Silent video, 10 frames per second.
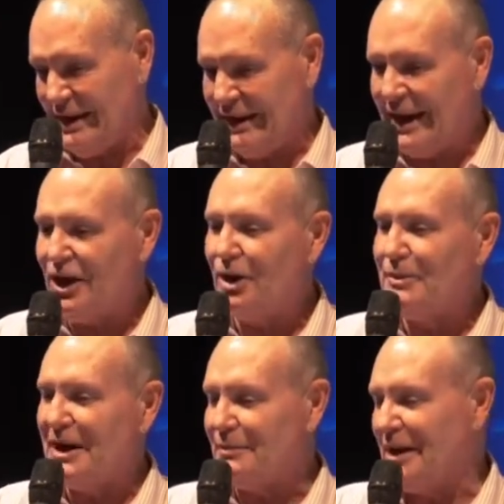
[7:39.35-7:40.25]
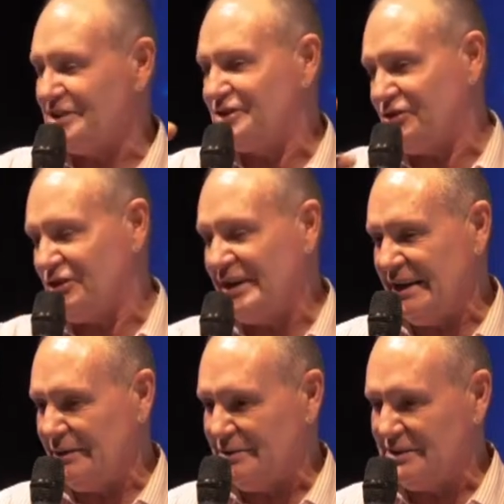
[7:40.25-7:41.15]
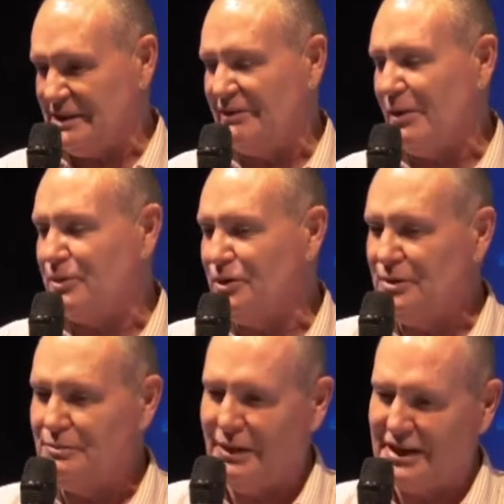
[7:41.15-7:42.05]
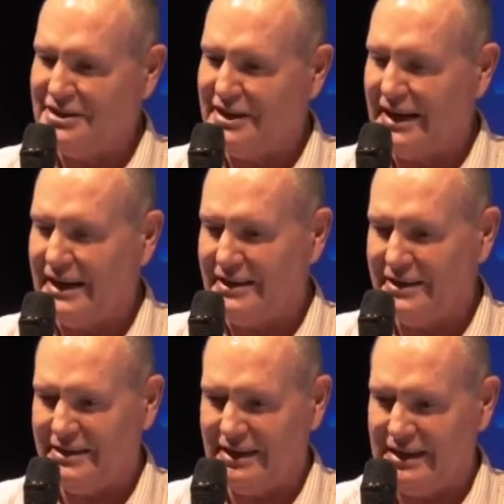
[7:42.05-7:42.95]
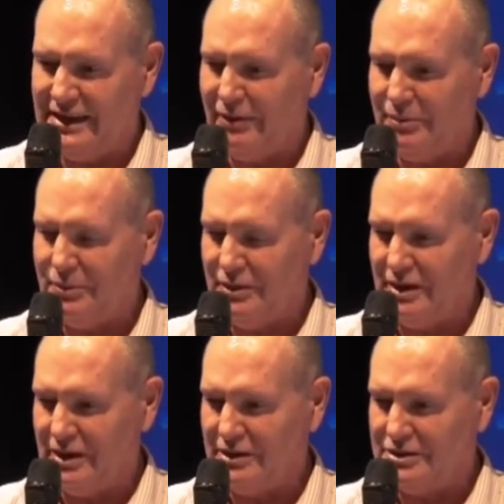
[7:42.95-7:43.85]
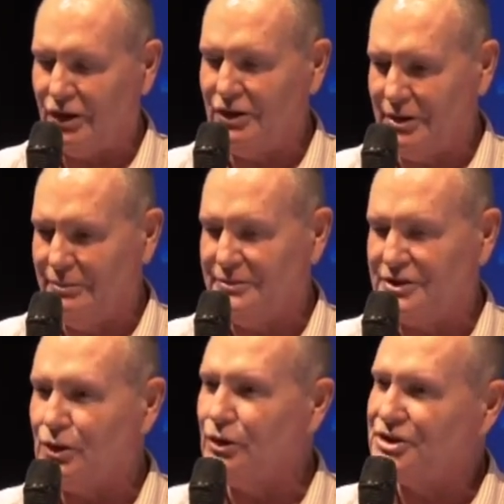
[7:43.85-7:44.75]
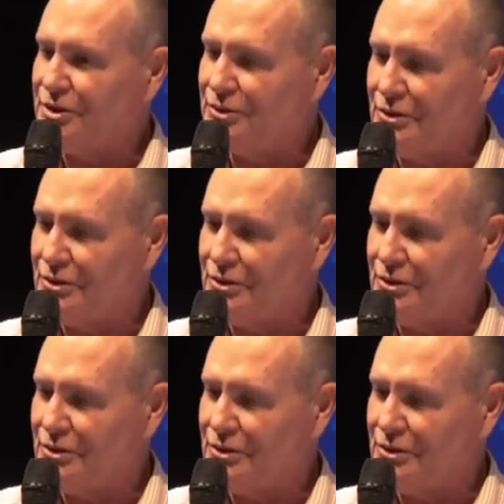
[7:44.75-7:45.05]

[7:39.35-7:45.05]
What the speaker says: and I got man of the match three games, Liverpool, Man United, Tottenham, scored two